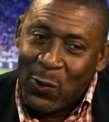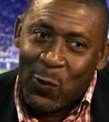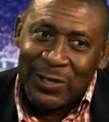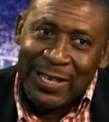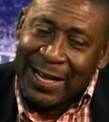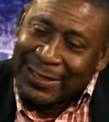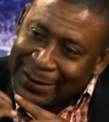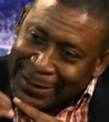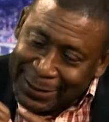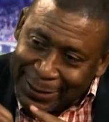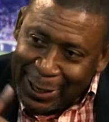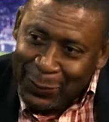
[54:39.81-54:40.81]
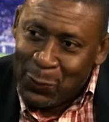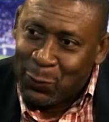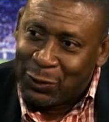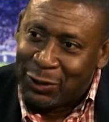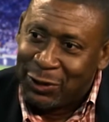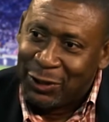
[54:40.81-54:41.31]
Was an assistant
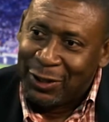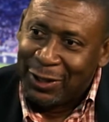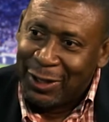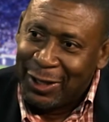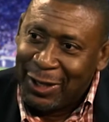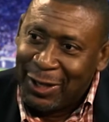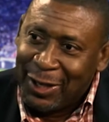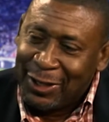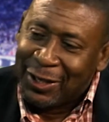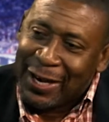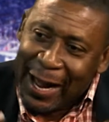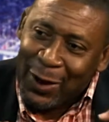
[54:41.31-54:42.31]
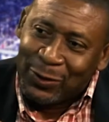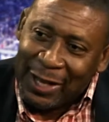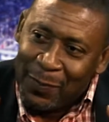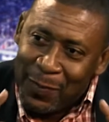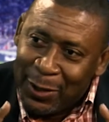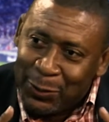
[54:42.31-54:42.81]
coach to Carlos
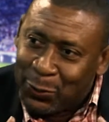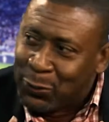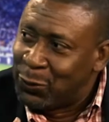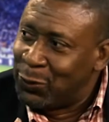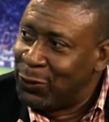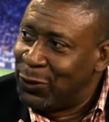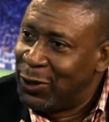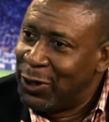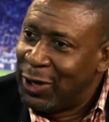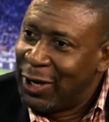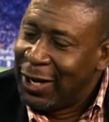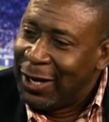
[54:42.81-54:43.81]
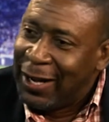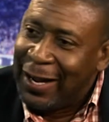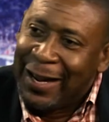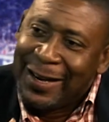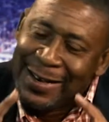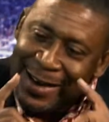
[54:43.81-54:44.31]
Alberto
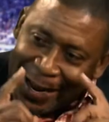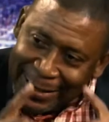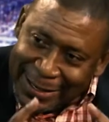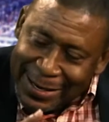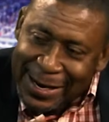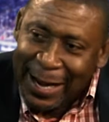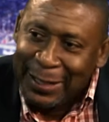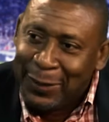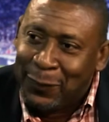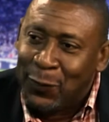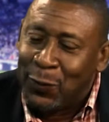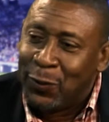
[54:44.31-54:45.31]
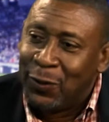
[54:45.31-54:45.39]
in 1994.